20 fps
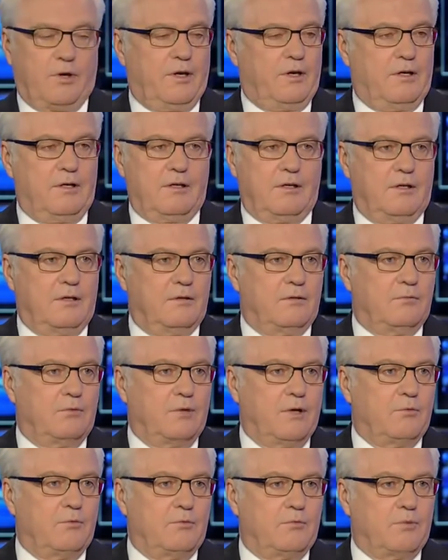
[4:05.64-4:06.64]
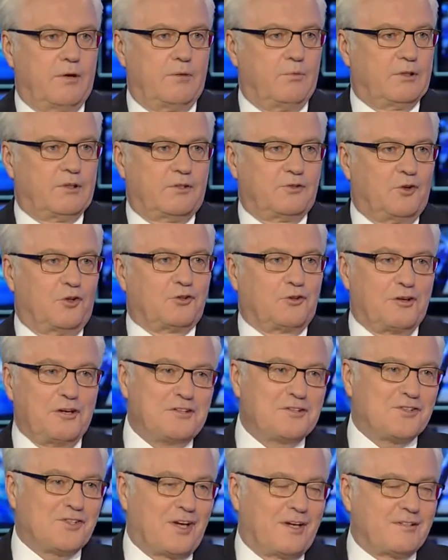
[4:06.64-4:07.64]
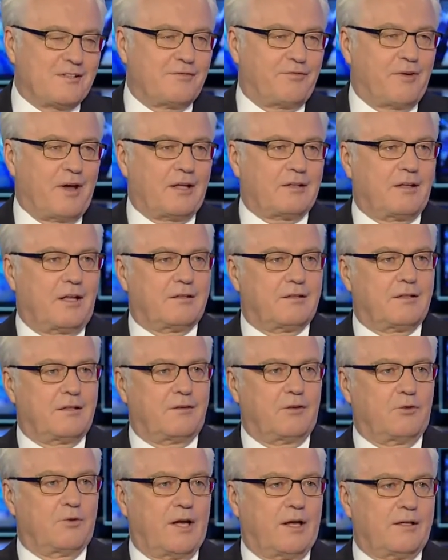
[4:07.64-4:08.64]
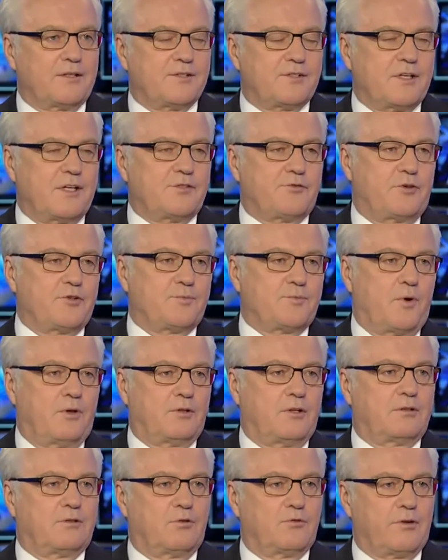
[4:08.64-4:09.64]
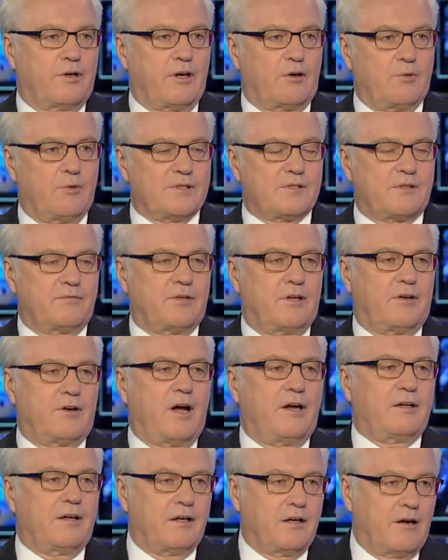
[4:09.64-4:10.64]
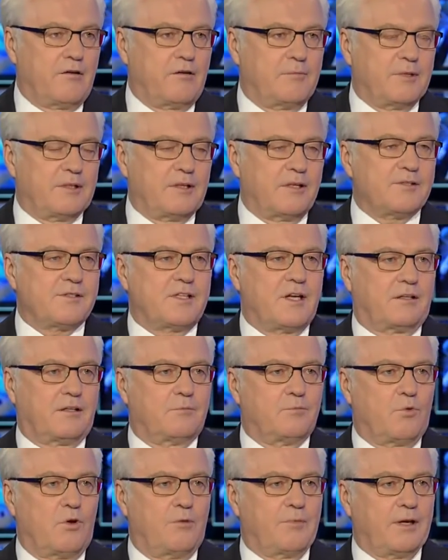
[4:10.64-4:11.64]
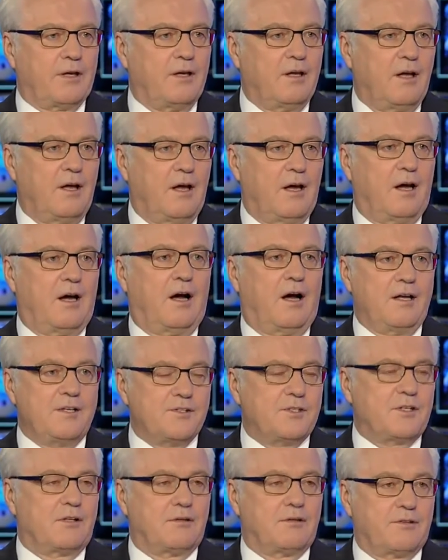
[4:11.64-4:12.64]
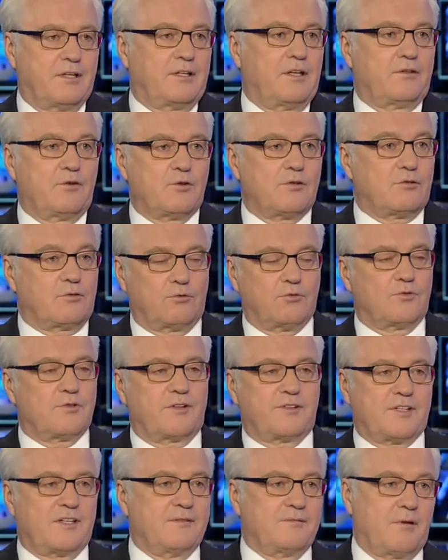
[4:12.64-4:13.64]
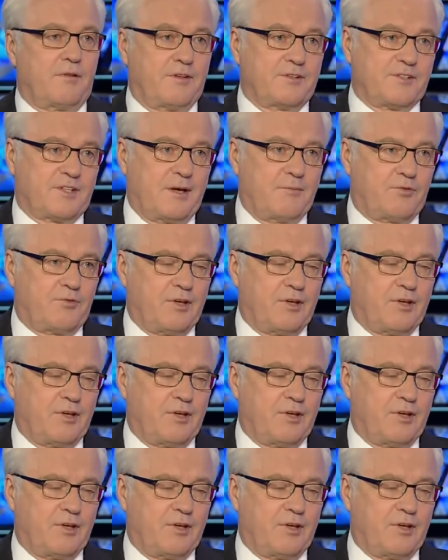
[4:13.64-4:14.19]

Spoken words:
we did not criticize the fact that the United States responded to the request of the Iraqi government and started bombing ISIL. They need to do the same thing.